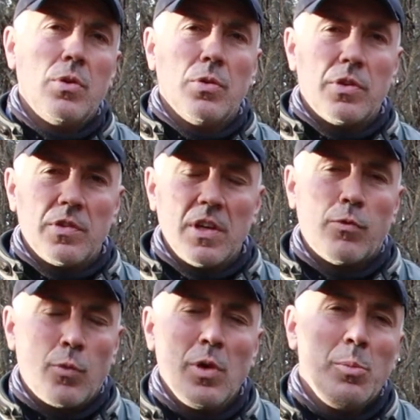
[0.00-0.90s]
video
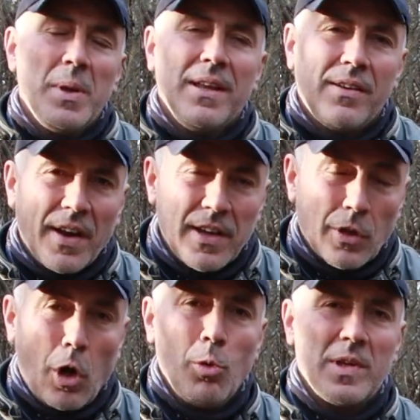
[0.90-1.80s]
deserves, will be
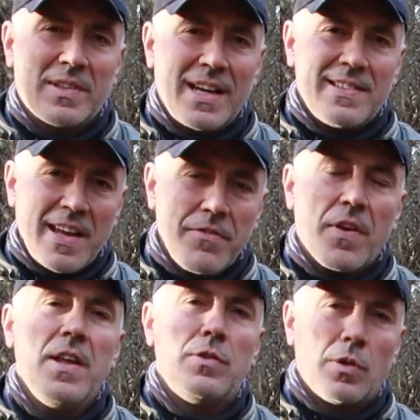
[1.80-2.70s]
great. Always ride
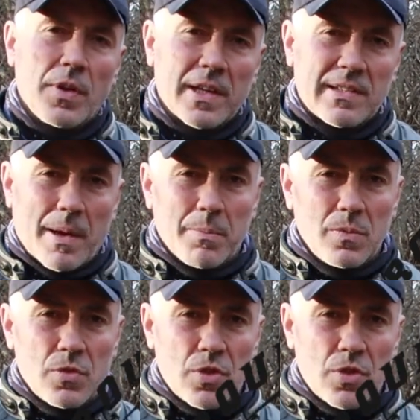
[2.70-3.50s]
safe and see you next time.